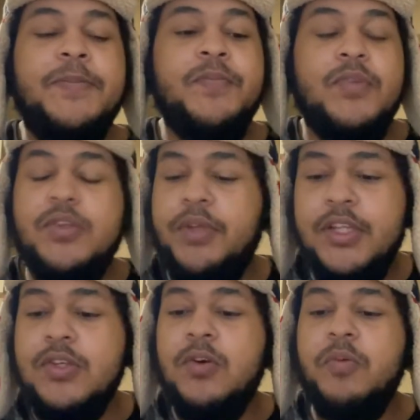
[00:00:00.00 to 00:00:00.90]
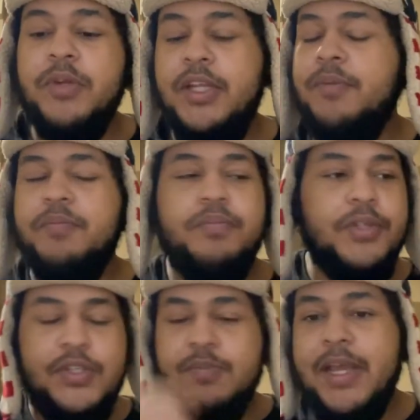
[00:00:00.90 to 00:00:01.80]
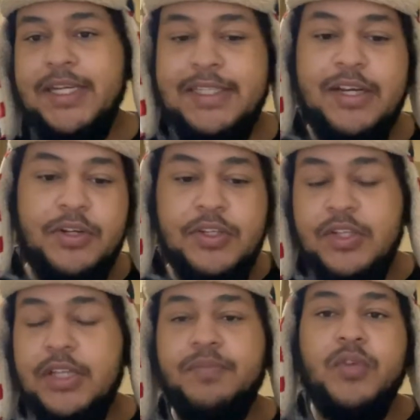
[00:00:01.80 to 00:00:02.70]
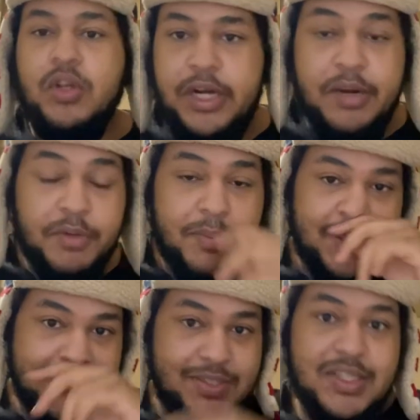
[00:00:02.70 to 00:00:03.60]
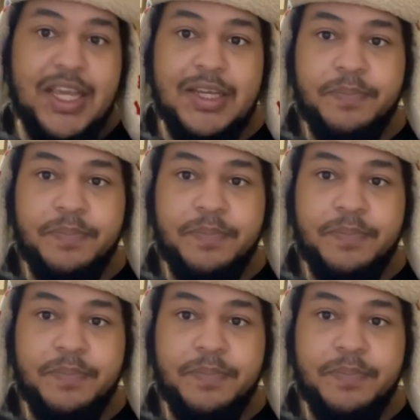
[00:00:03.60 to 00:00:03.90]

So he gets home and he puts his bag down. He's like, all right, I'm gonna make this steak.